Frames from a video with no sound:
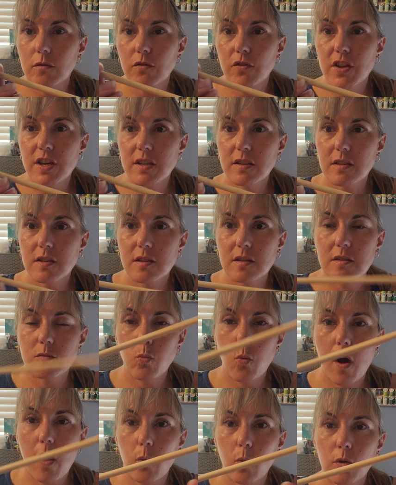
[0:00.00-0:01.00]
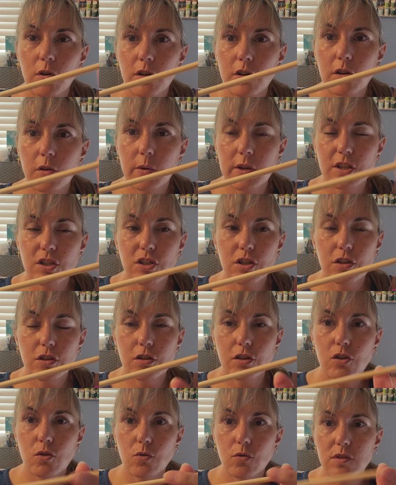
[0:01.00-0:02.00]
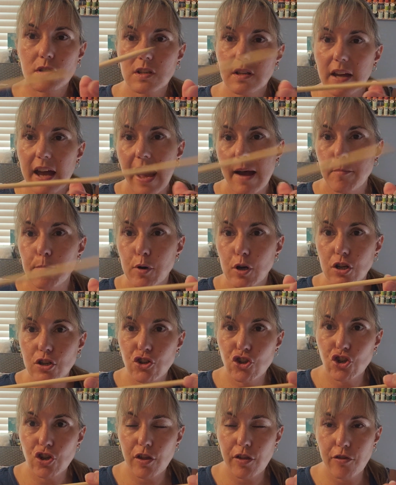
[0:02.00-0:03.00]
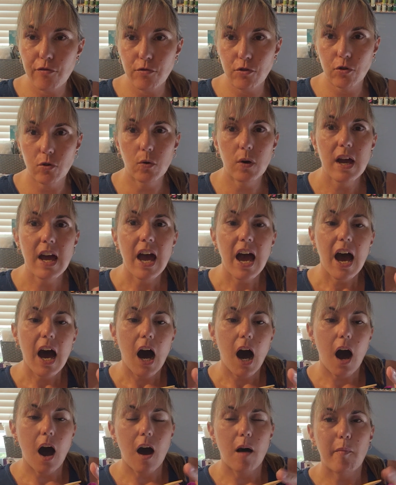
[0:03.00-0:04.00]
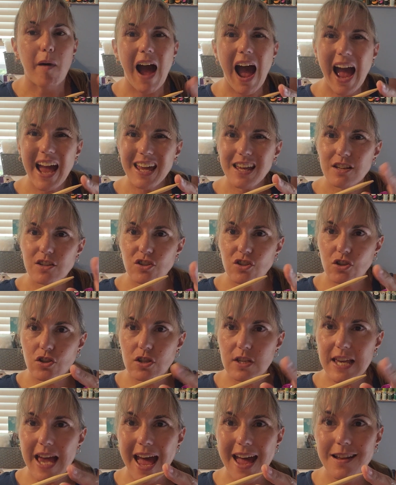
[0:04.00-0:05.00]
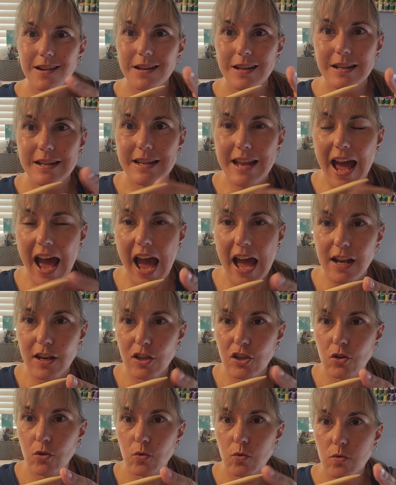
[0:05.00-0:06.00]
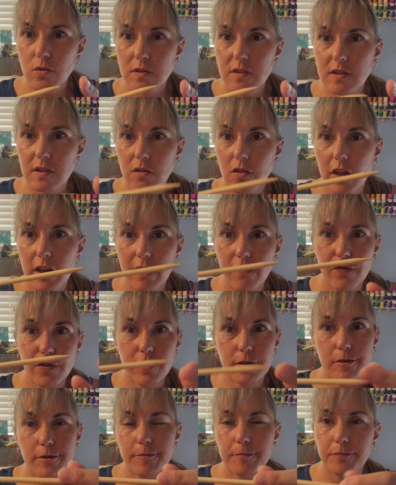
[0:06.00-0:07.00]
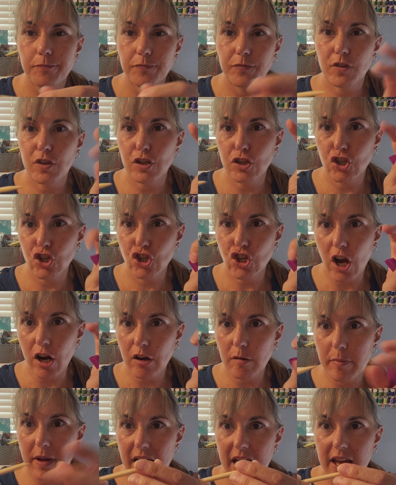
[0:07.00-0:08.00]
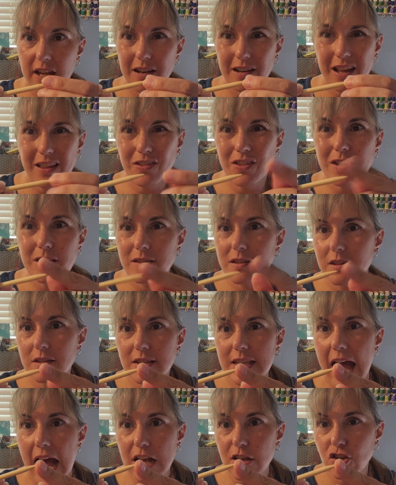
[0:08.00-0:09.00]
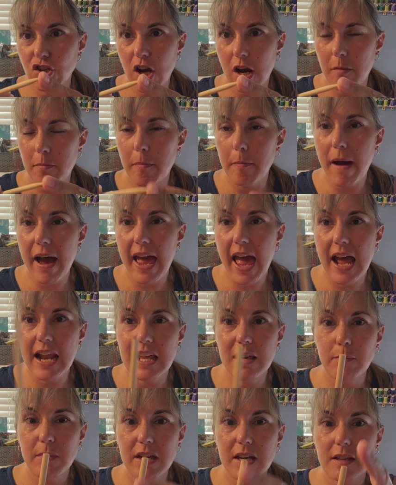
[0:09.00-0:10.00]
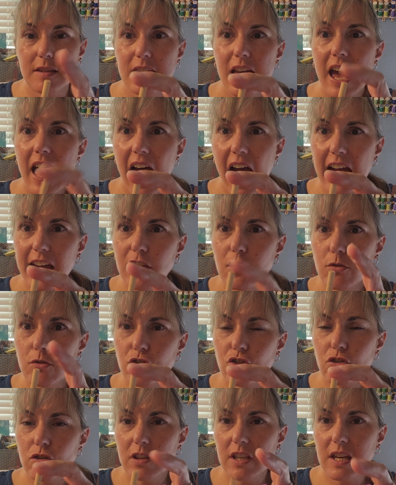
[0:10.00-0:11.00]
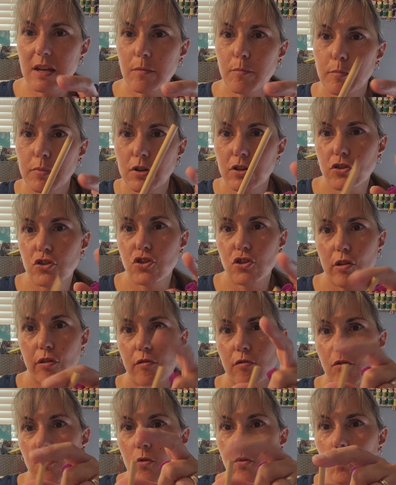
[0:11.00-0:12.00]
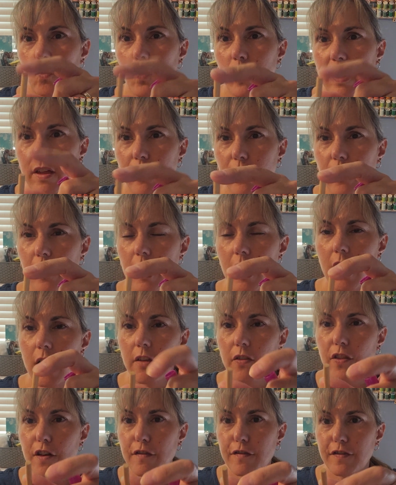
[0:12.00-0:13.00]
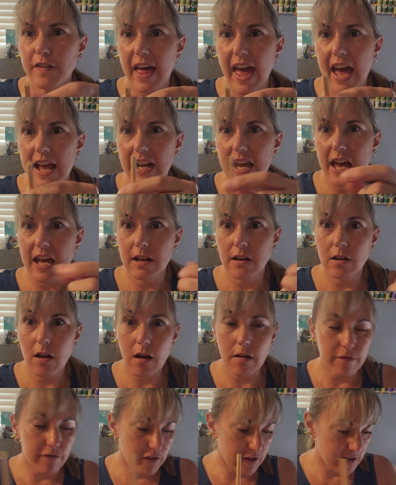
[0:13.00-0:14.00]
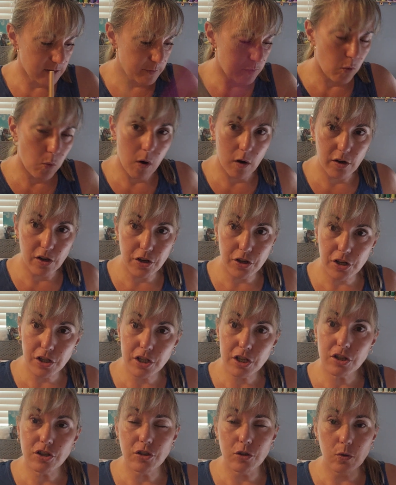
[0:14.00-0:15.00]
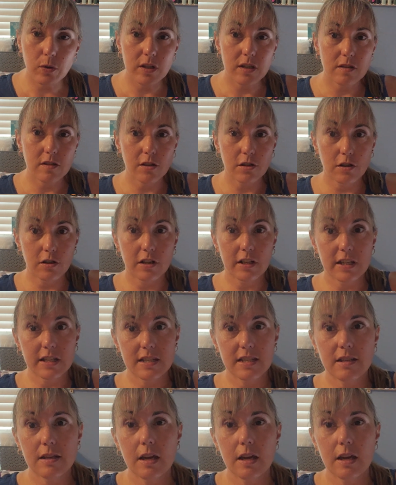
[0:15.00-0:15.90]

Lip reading: is what we're going to use to push through. I tend to not use like the sharp end. This is not sharp by any means. I usually push through with the flat end of this. But what you're going to do is you're going to